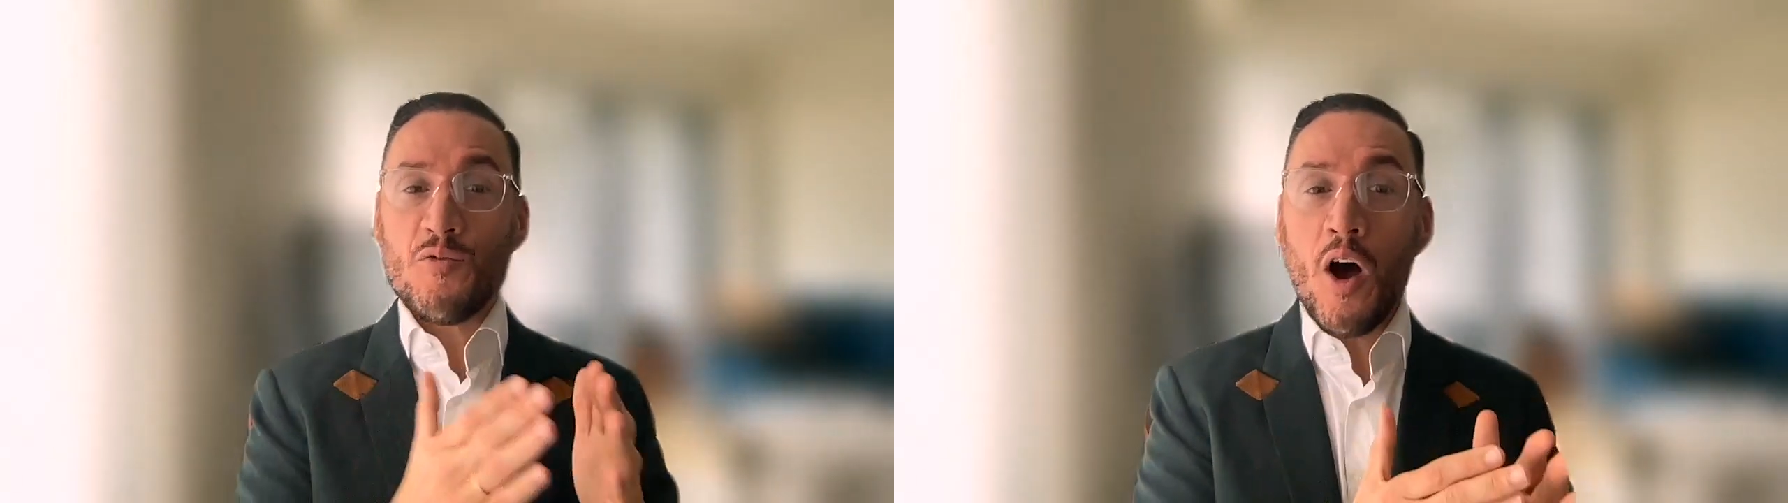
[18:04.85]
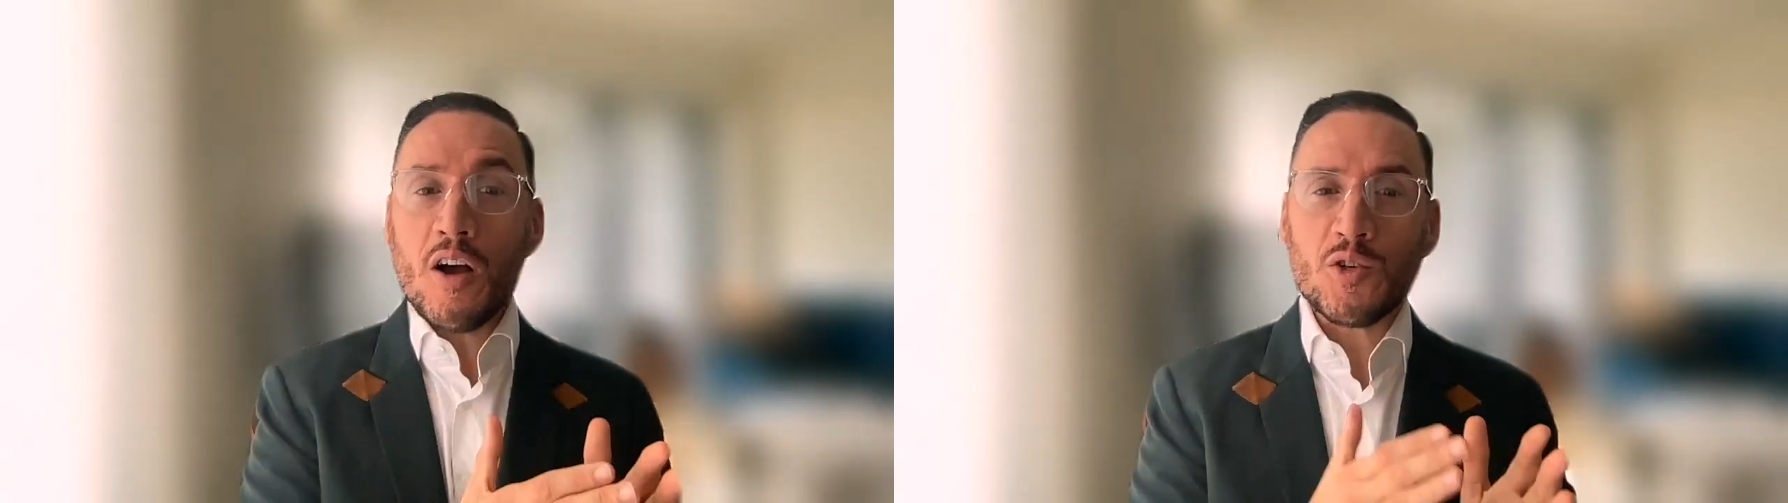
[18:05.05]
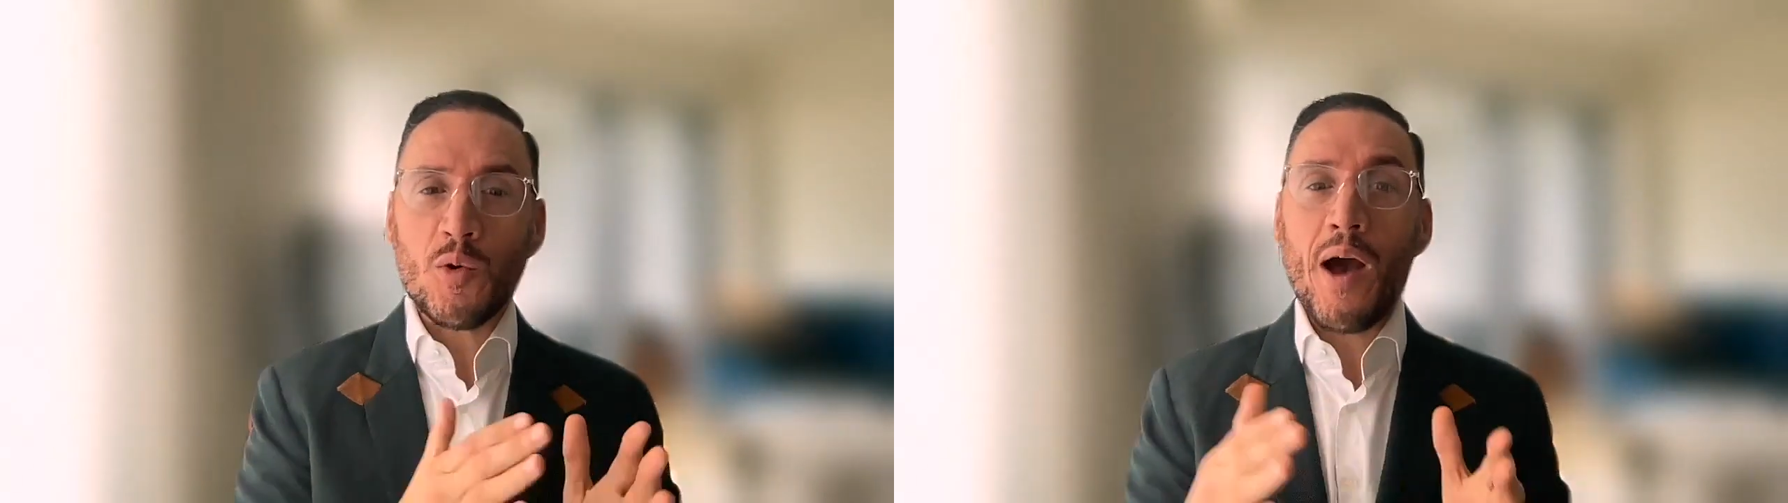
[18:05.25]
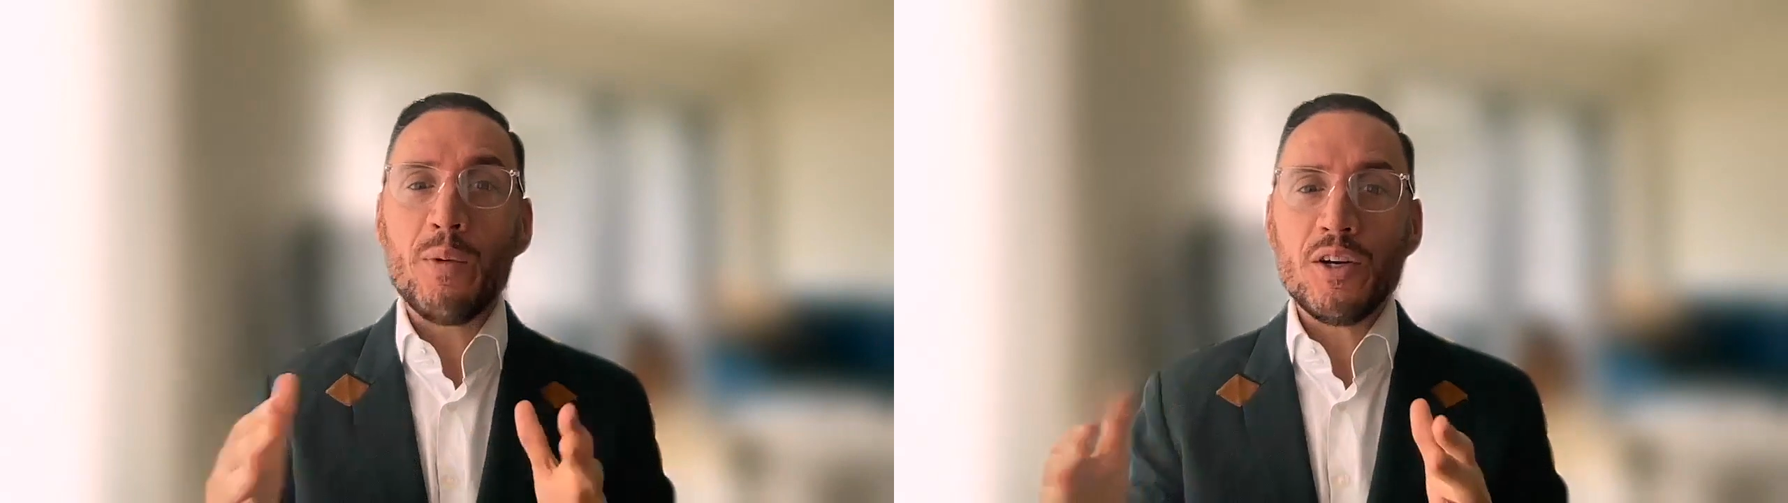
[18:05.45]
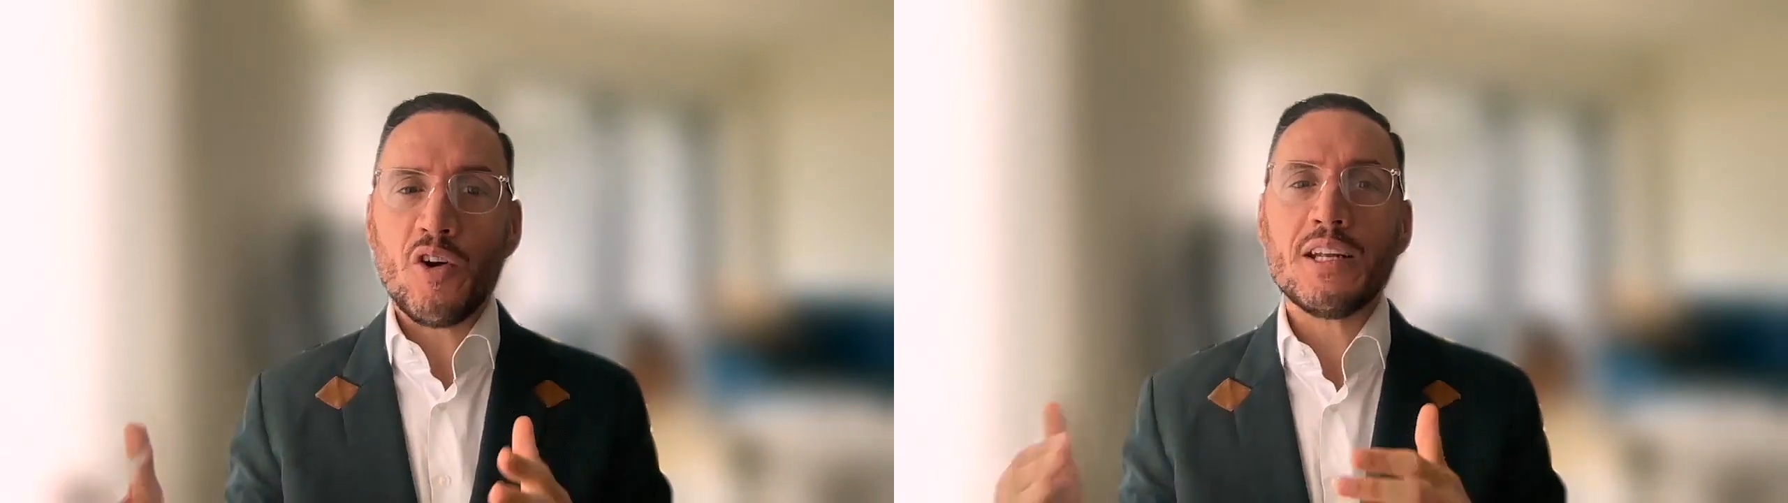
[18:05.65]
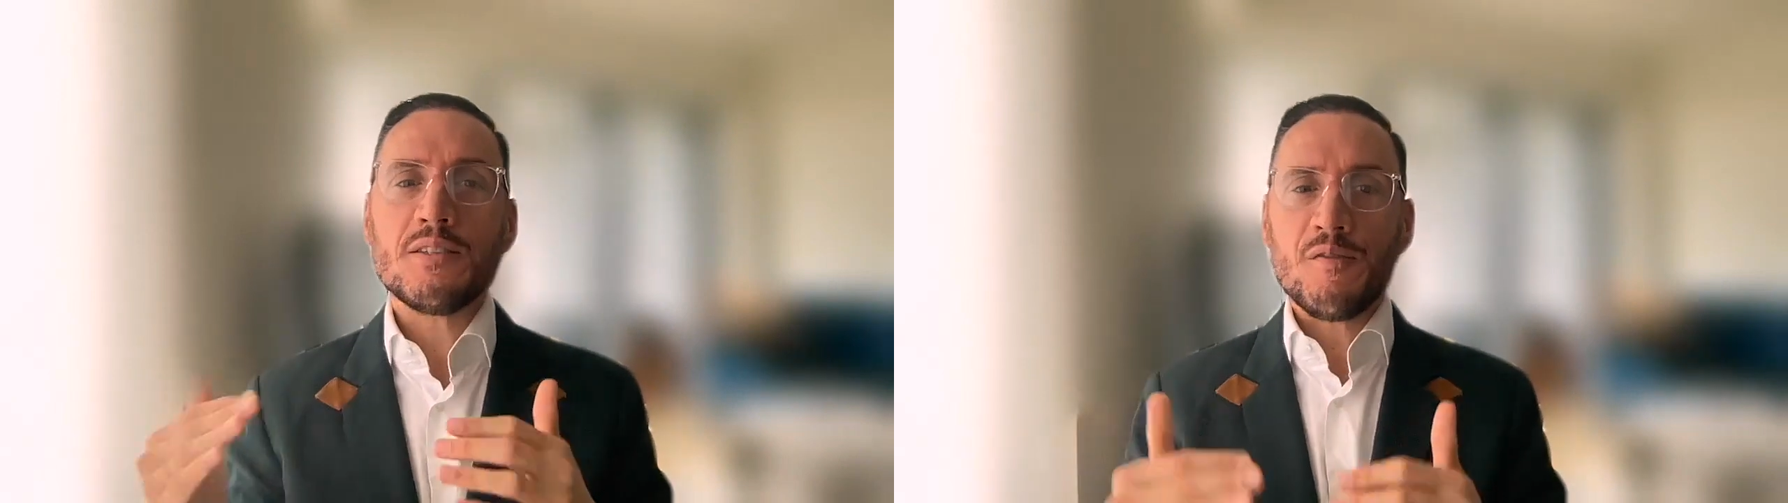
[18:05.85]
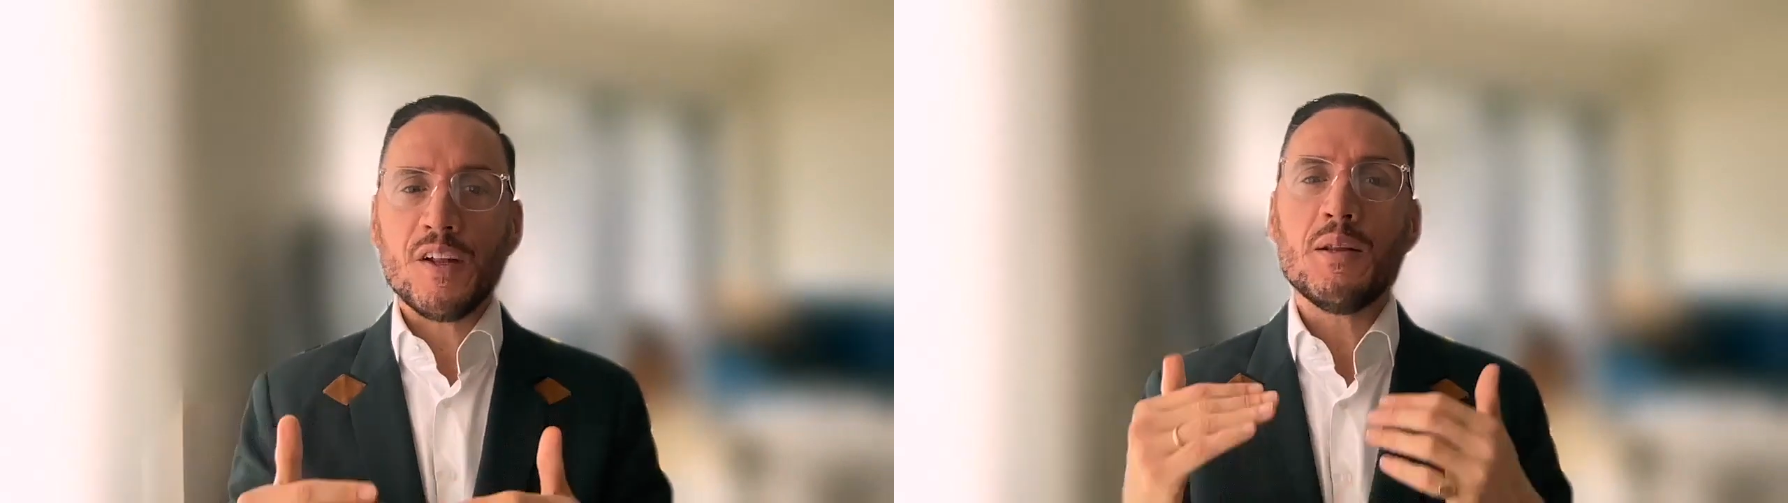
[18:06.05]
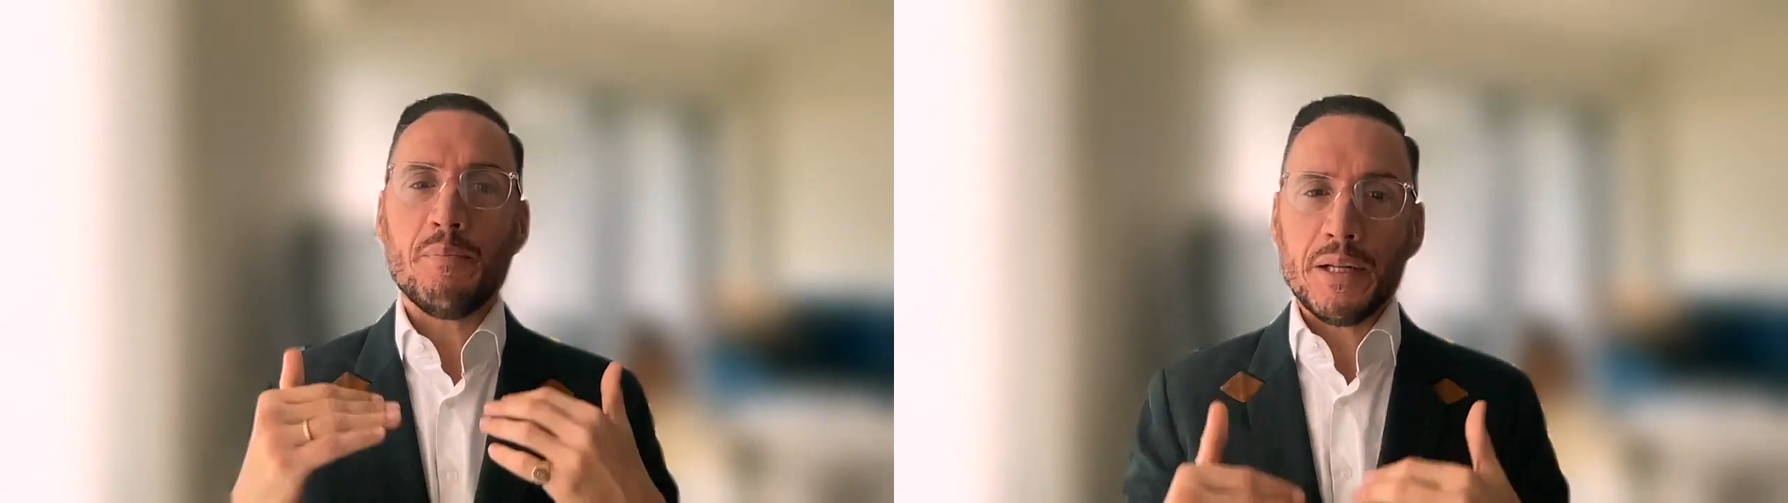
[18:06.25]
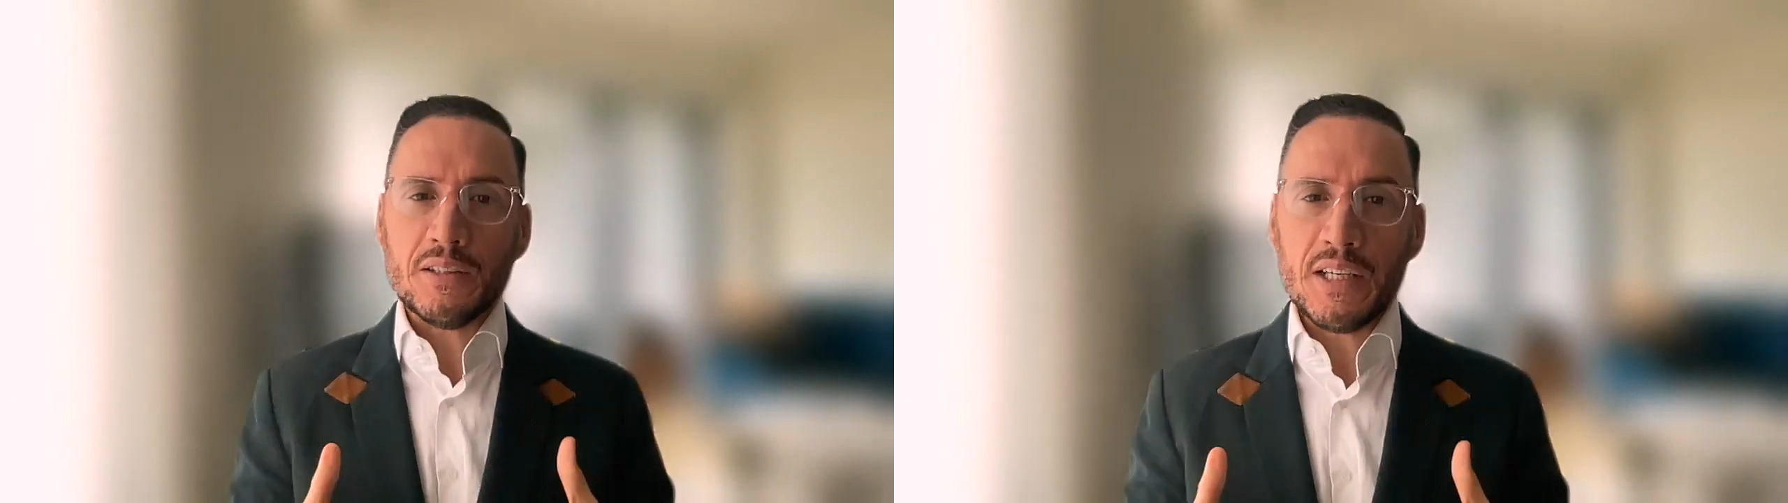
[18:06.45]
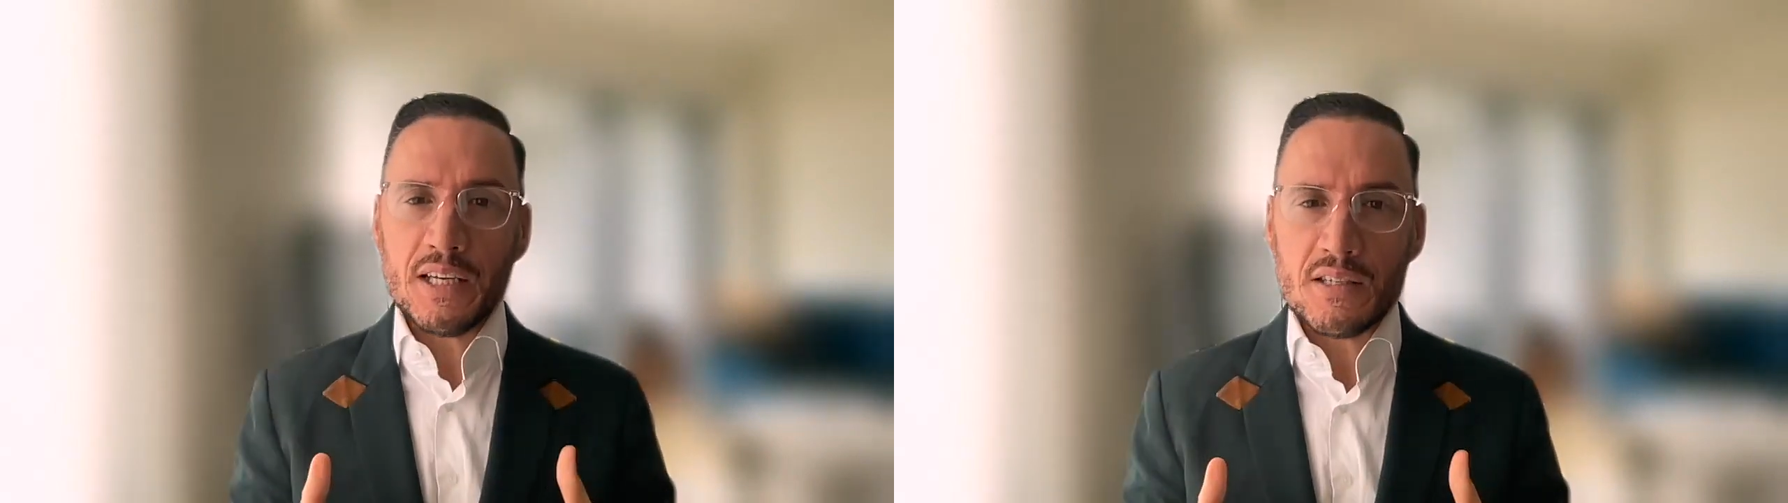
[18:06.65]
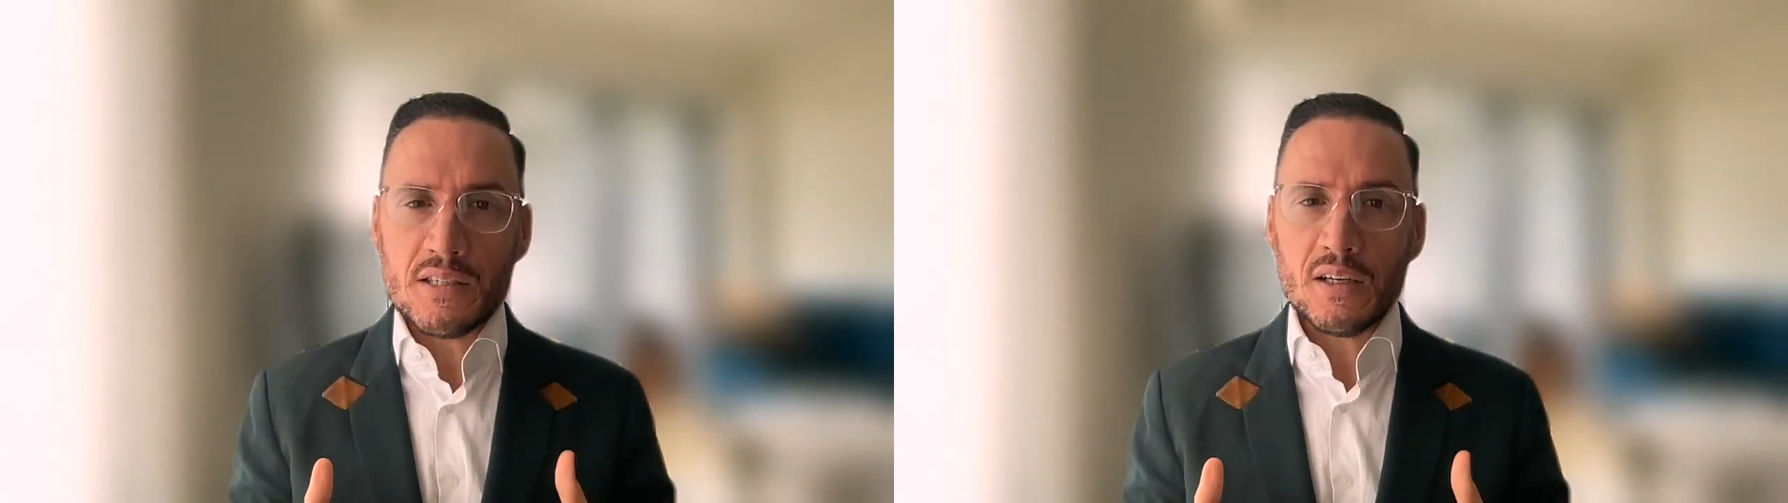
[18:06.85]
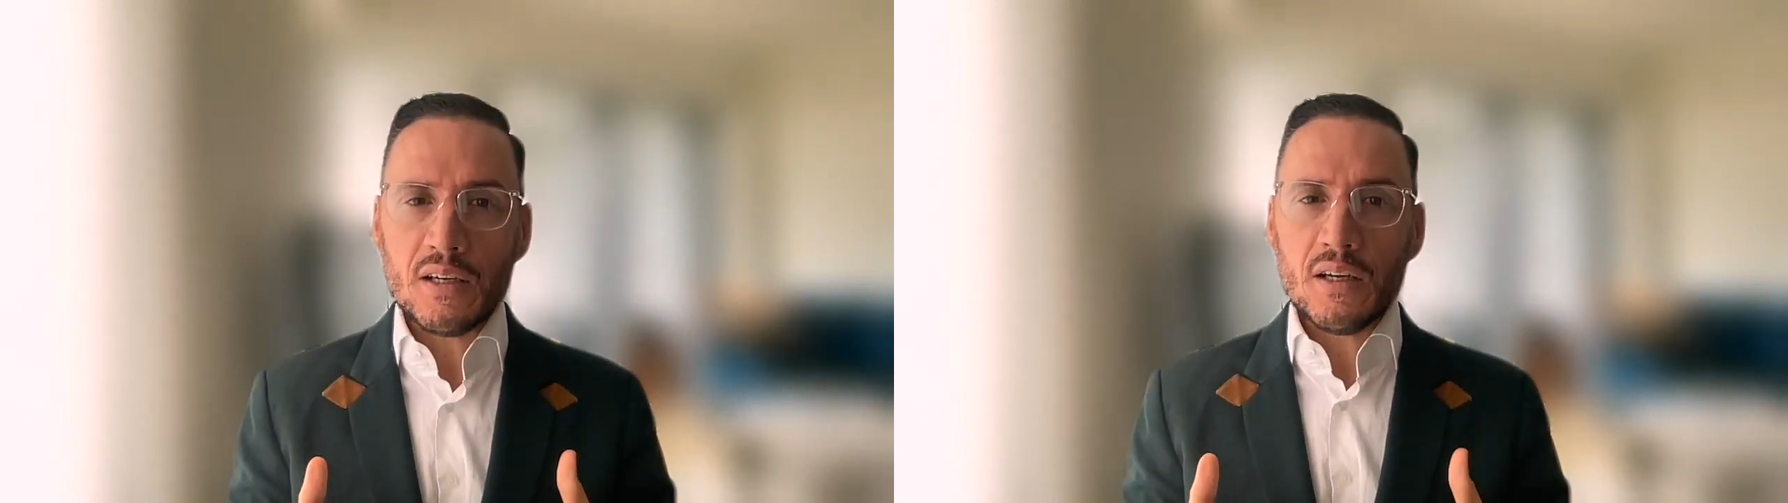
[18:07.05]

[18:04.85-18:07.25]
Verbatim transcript: rocks or how we try to fill the buildings